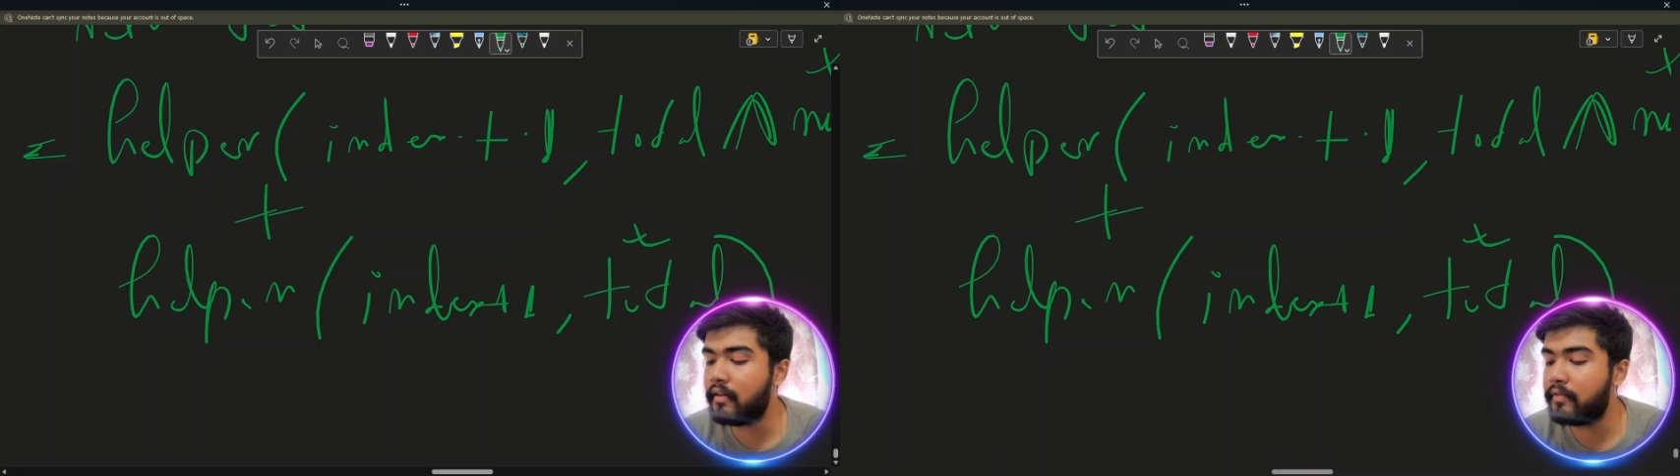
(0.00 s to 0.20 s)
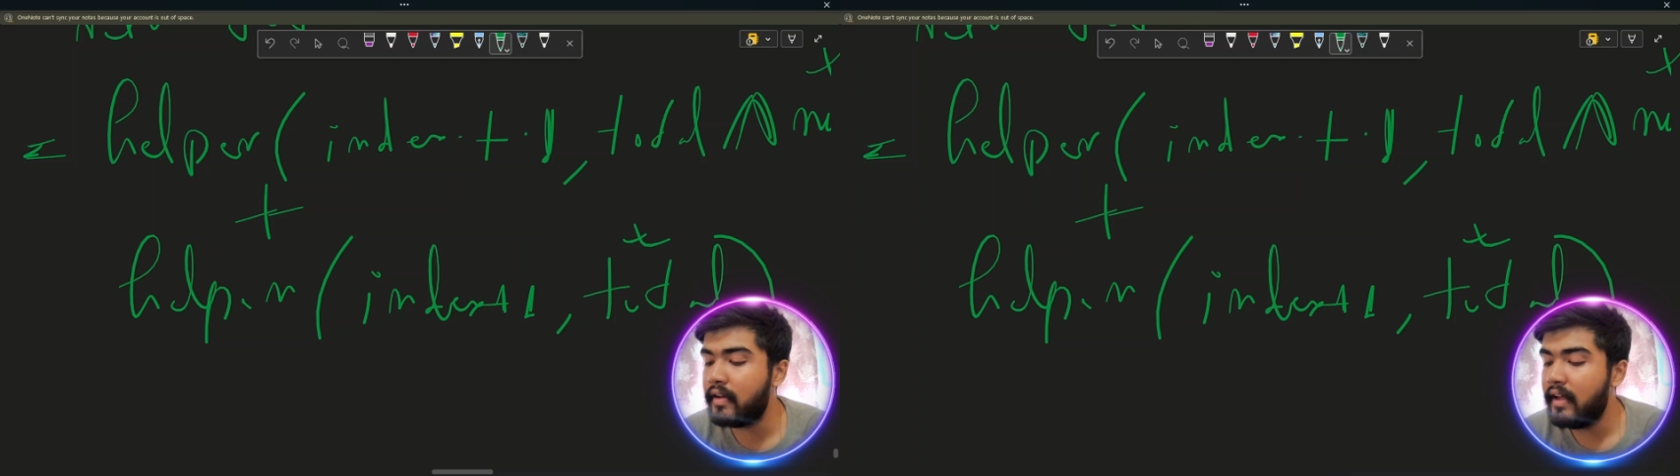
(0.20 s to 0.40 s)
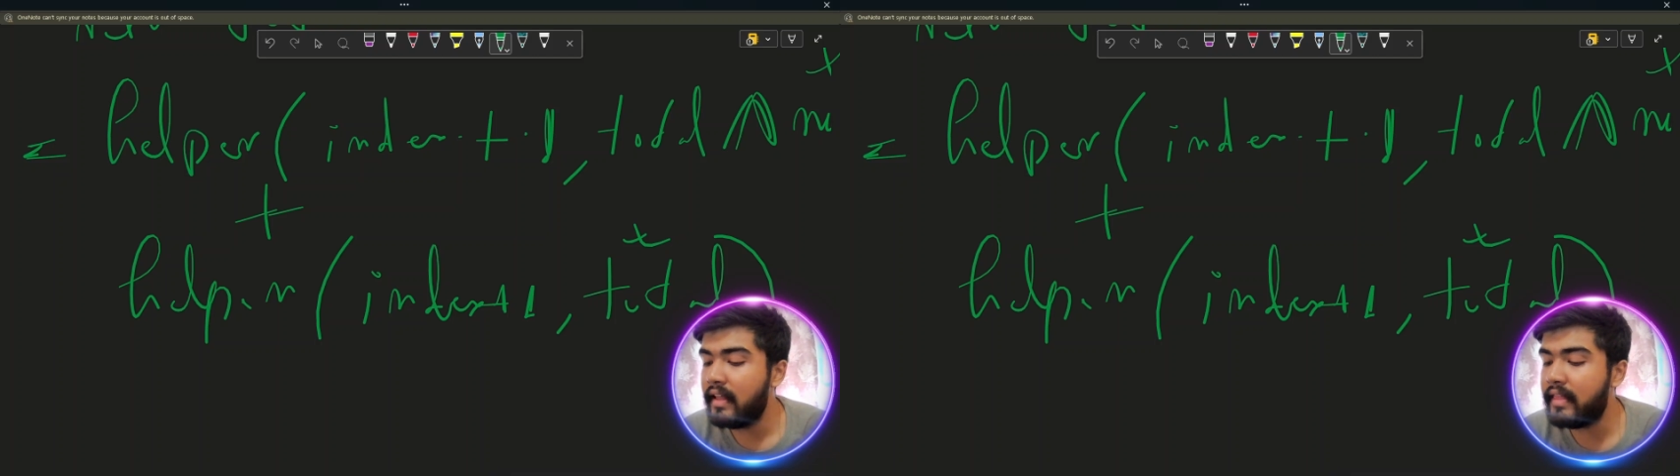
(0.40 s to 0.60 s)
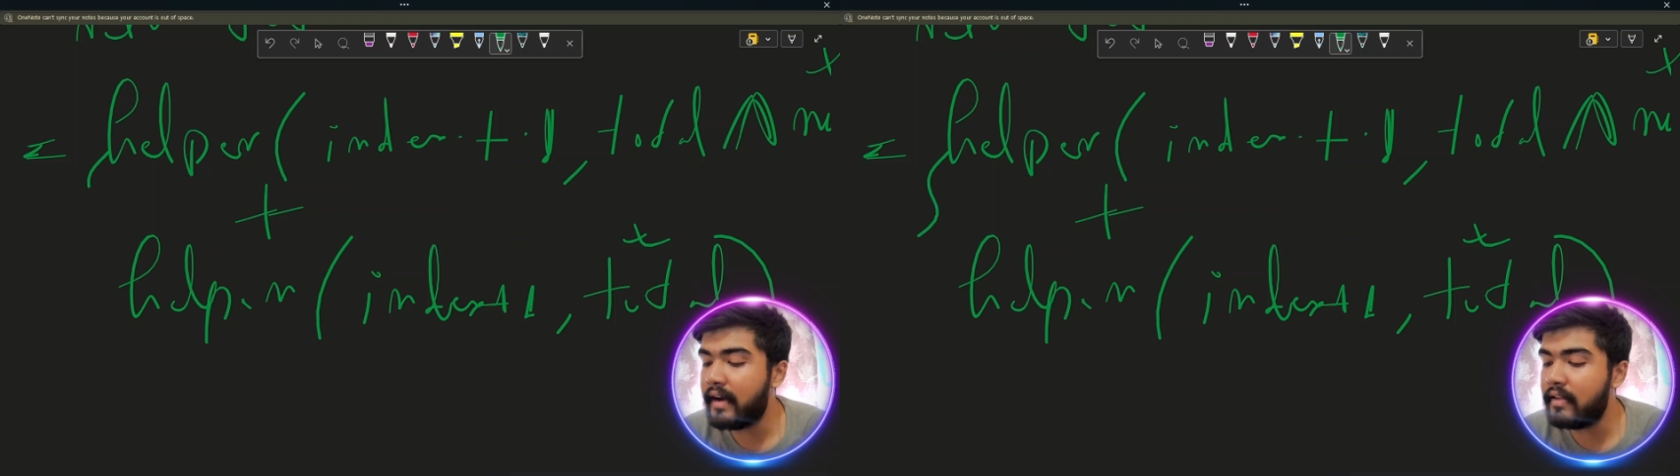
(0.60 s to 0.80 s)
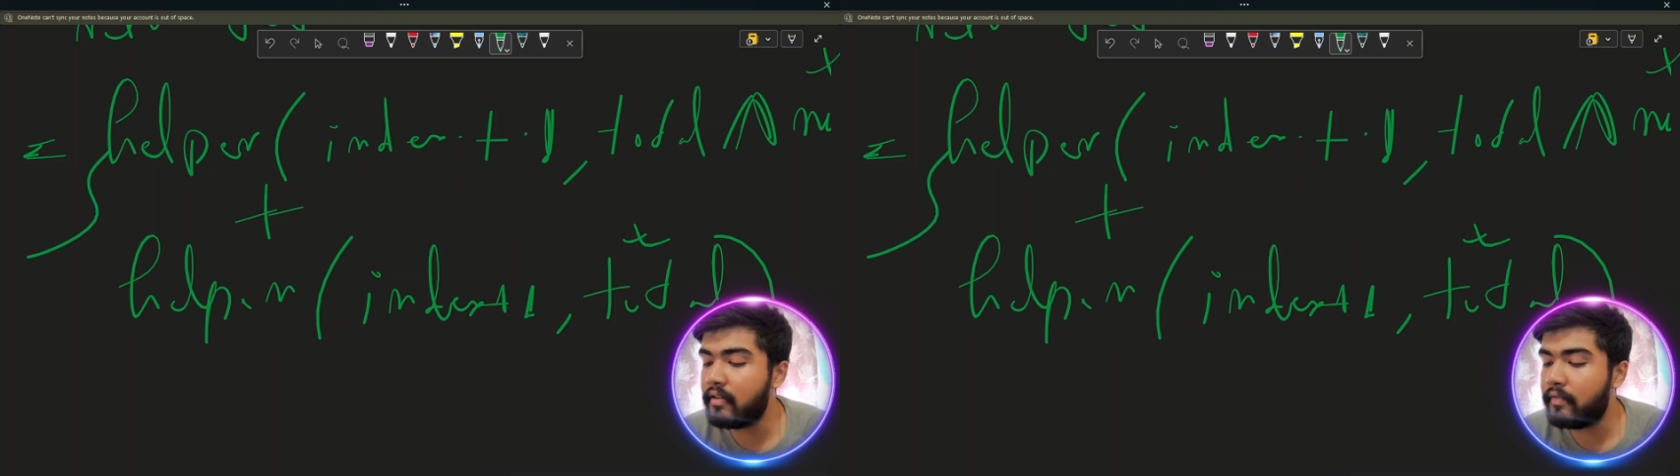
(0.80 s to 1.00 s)
of
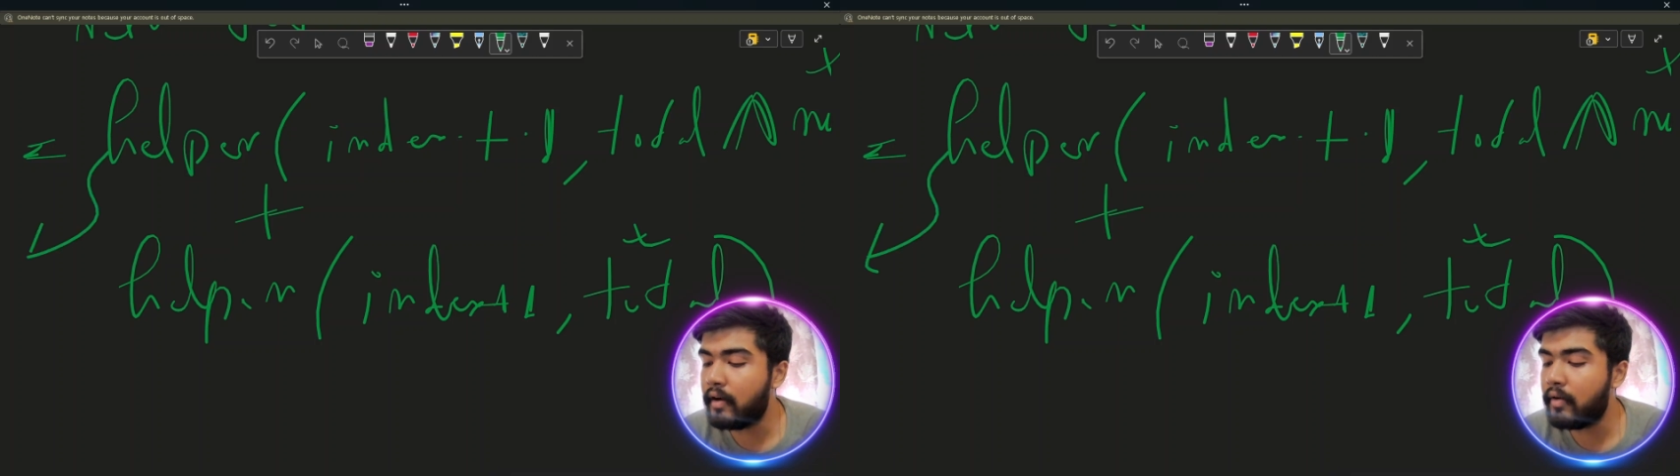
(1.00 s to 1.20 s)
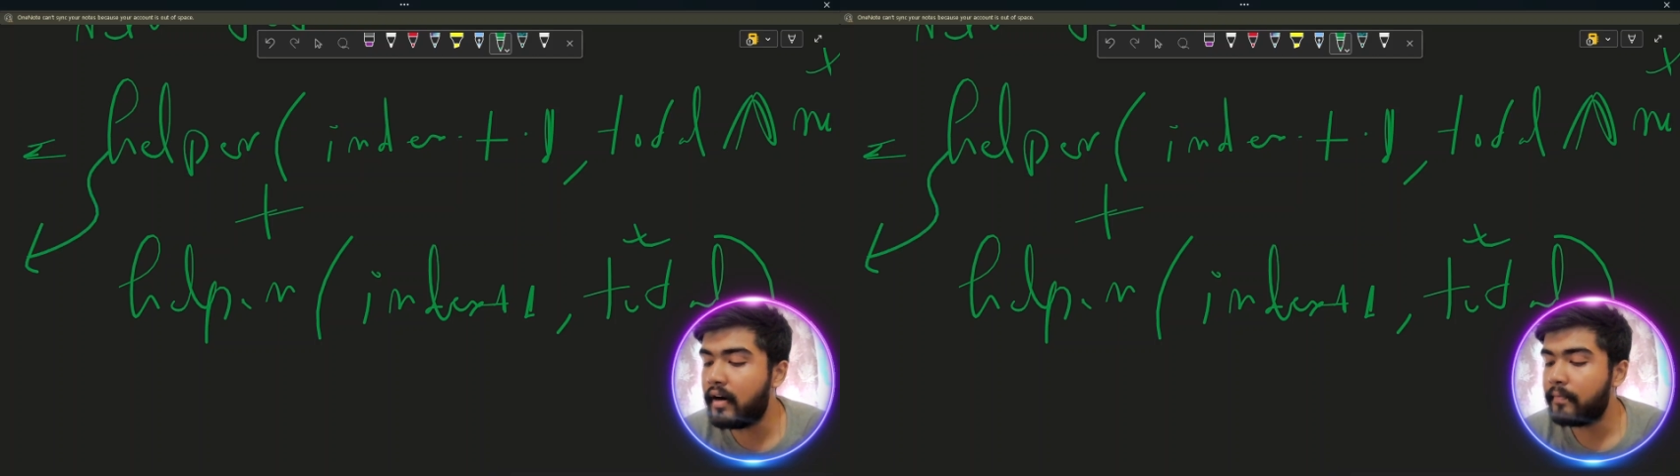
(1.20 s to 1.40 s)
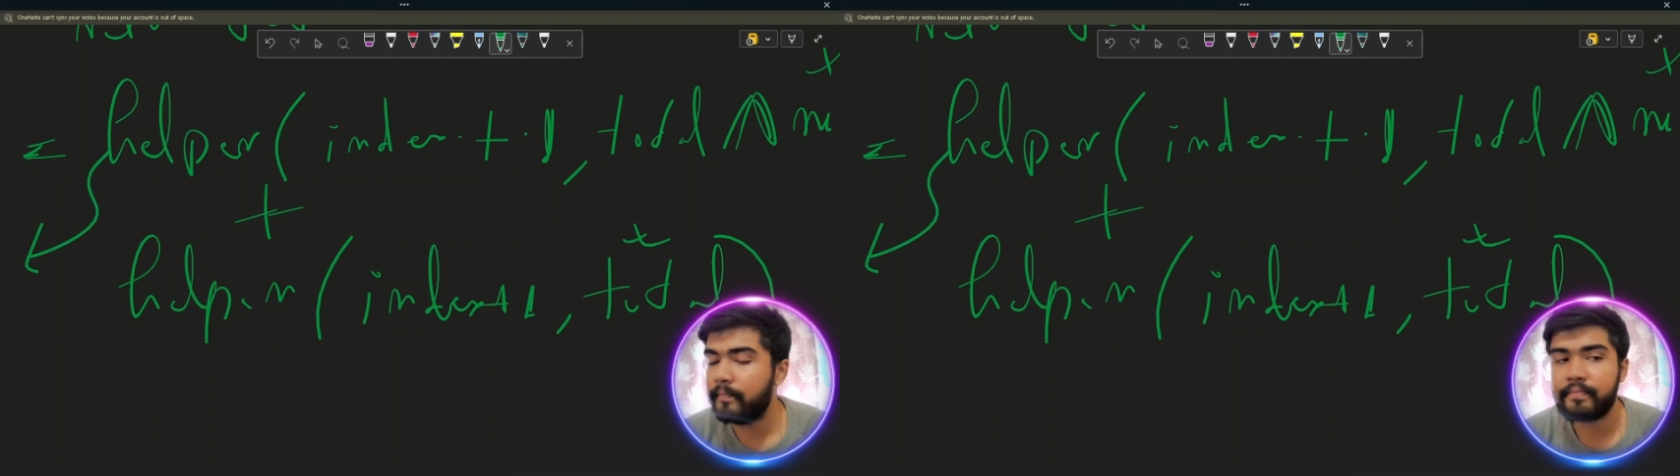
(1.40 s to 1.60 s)
our